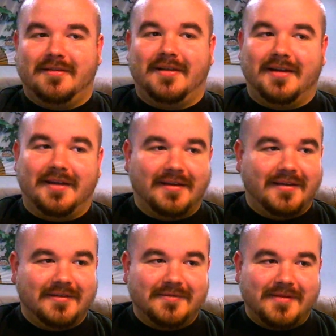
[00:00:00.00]
like,
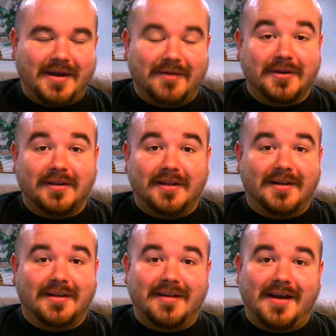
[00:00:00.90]
I've
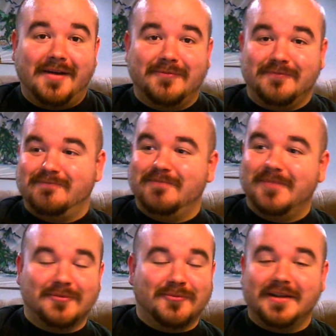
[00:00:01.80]

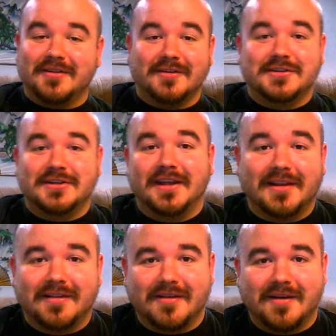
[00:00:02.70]
been researching
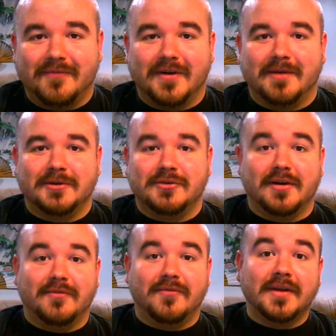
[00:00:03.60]
it and stuff, and I've been
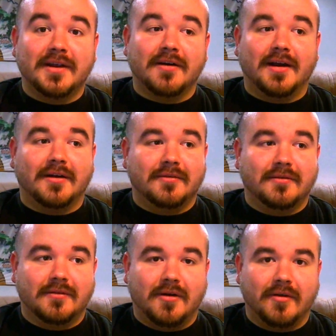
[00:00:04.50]
trying to figure out,
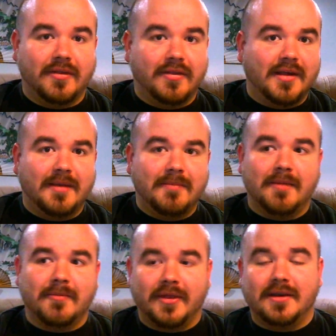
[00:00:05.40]
are they the same
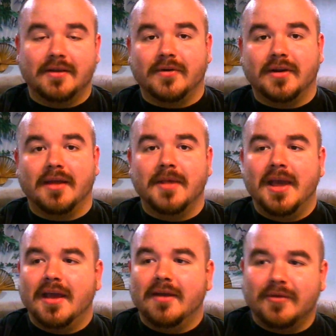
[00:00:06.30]
game, are they different games?
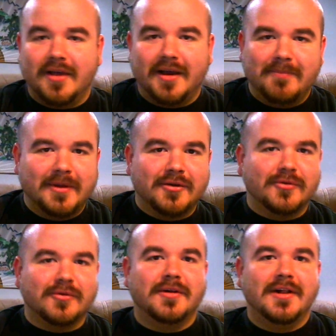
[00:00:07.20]
If you type in
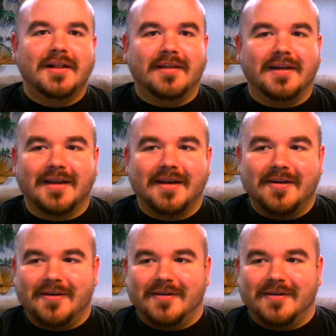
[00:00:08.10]
Google, like,